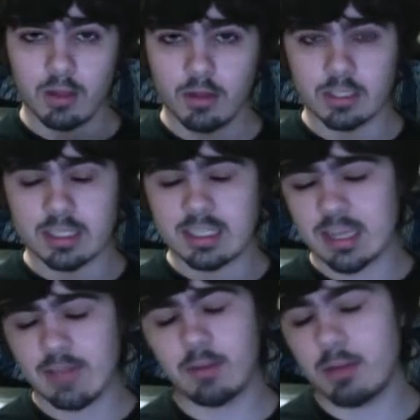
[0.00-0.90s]
There's a
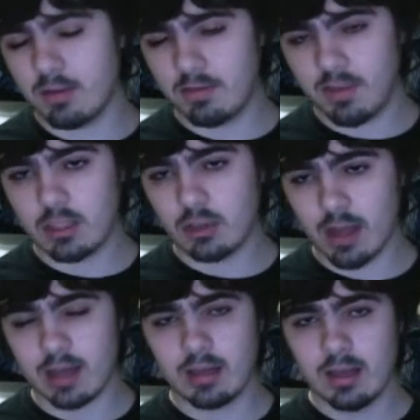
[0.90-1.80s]
7-minute
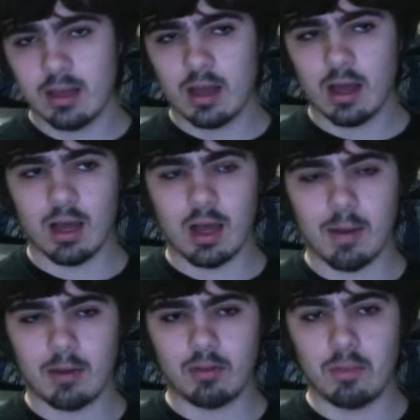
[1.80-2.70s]
featurette
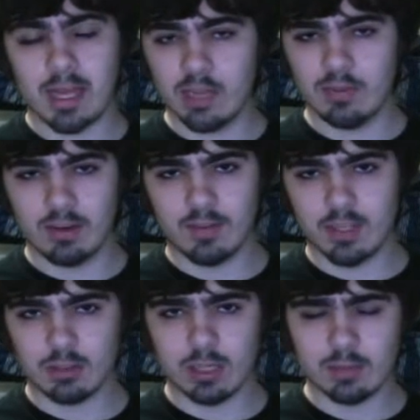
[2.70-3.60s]
about the making of an
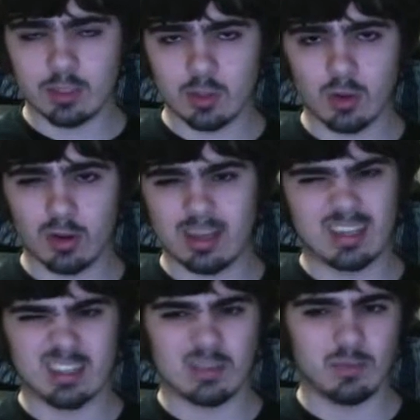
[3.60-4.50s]
Adventure Time story
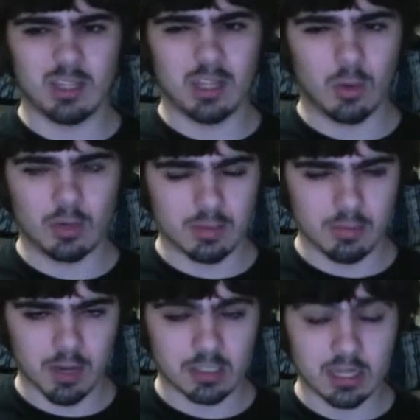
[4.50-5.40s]
that doesn't really go into
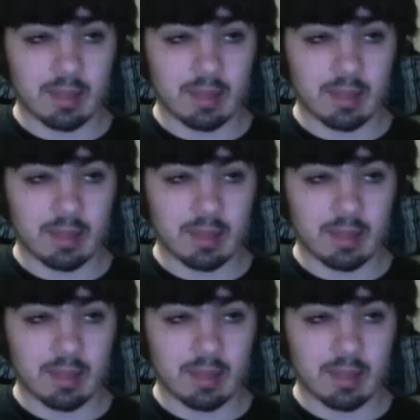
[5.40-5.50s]
much.